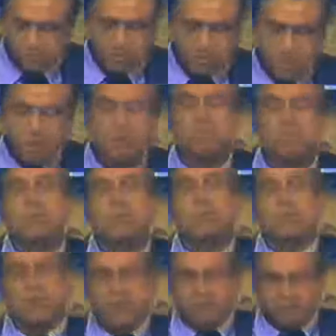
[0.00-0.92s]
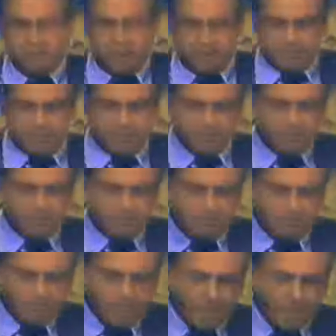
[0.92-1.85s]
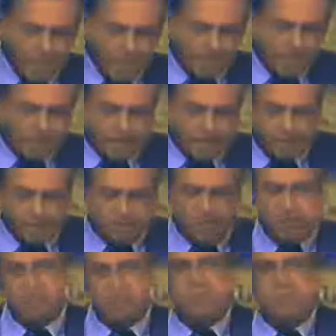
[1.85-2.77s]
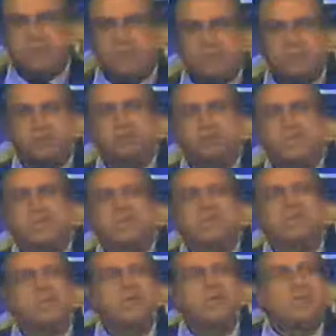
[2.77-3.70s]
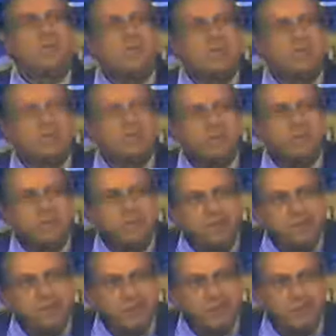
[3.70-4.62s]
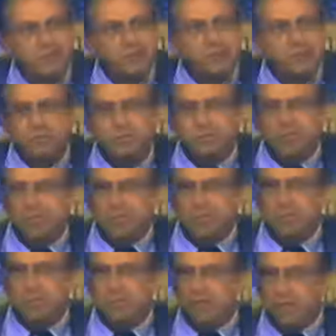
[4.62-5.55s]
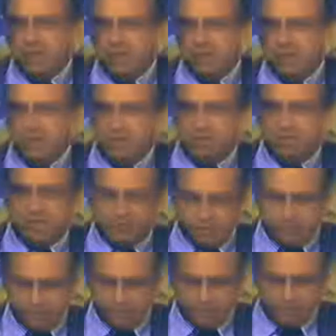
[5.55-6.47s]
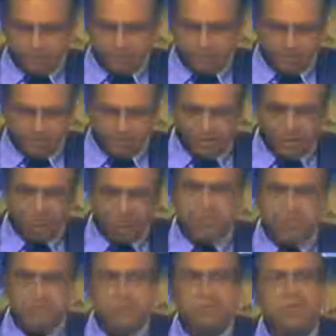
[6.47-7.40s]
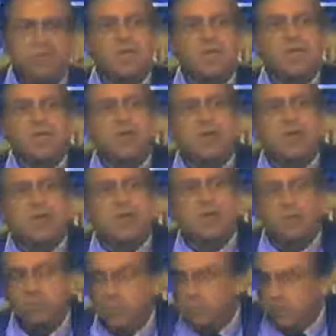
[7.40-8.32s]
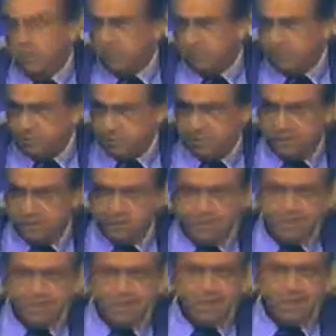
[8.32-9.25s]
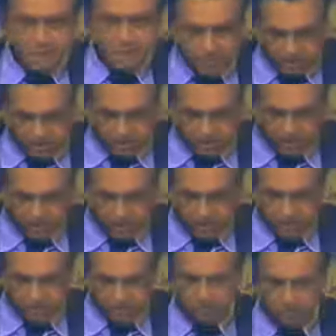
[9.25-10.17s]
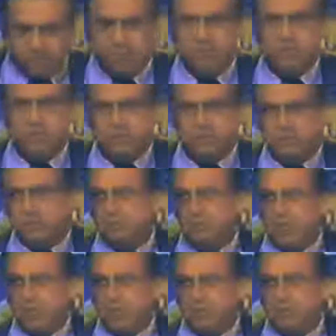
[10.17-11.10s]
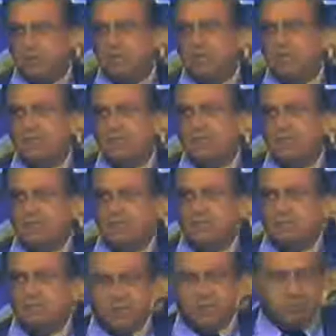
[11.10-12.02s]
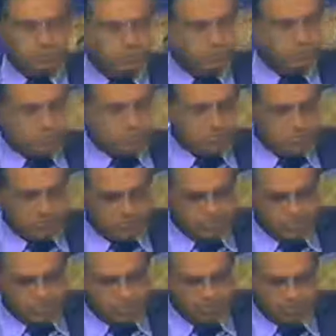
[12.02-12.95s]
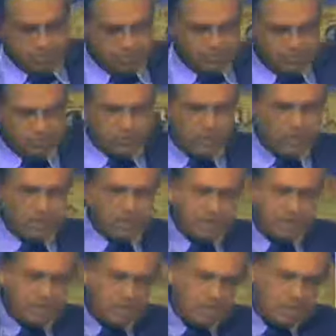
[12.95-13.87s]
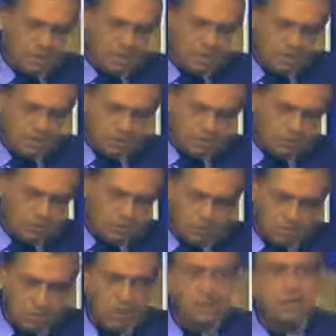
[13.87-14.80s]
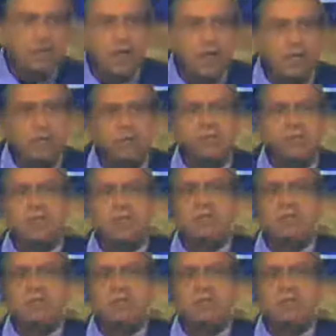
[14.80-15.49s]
was all recorded, by the way. And it came up in his later hearings to become Federal Reserve Board of Governors. Herbert Hoover decided to appoint Eugene Meyer to the Federal Reserve Board of Governors, and so the Congress had